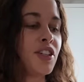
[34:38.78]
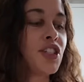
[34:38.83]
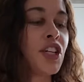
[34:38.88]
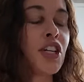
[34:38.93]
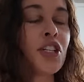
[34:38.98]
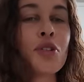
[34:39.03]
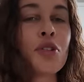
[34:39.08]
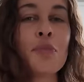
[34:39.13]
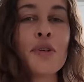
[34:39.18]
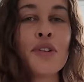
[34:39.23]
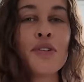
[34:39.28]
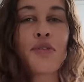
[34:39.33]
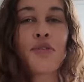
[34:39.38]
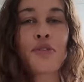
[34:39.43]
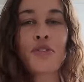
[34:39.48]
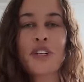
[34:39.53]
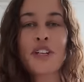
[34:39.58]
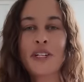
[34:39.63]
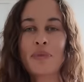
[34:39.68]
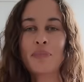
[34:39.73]
a
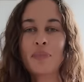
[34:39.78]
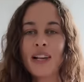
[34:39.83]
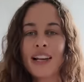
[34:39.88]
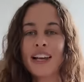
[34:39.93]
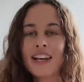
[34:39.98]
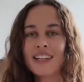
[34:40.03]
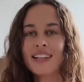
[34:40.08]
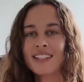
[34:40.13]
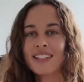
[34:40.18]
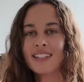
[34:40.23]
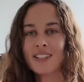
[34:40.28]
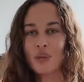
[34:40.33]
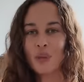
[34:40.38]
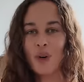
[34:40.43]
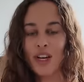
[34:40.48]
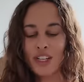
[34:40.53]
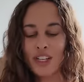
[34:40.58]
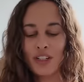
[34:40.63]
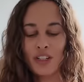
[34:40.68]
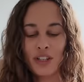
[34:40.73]
judgment-free place
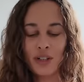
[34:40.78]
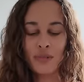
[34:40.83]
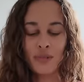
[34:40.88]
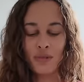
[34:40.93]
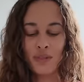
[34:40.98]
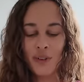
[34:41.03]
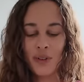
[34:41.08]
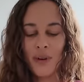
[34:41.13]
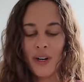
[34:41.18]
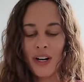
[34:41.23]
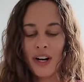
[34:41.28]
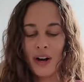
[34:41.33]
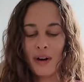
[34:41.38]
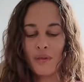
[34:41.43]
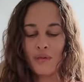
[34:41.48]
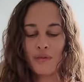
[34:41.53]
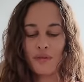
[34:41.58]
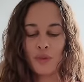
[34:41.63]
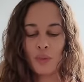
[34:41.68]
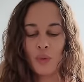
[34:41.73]
where you don't feel
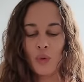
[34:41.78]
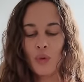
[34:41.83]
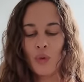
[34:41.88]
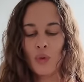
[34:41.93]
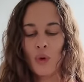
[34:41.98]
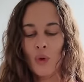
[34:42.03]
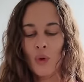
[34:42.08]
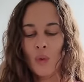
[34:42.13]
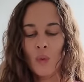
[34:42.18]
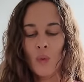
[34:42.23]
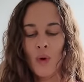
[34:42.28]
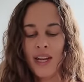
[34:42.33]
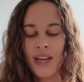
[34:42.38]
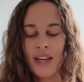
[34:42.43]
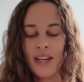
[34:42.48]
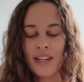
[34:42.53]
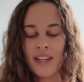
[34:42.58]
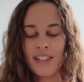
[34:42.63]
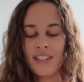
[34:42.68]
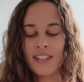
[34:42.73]
uncomfortable or
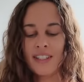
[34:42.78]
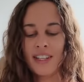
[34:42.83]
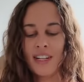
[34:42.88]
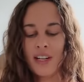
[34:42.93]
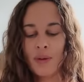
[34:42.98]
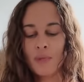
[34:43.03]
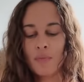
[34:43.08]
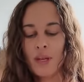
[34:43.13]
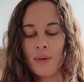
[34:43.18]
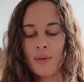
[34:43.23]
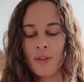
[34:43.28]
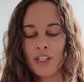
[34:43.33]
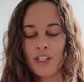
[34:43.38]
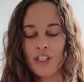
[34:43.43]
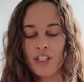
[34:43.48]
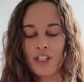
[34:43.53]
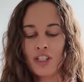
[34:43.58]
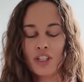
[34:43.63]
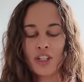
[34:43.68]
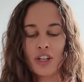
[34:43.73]
weird. Maybe I
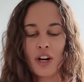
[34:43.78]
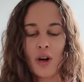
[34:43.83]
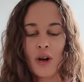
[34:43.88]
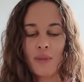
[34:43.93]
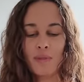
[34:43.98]
should just go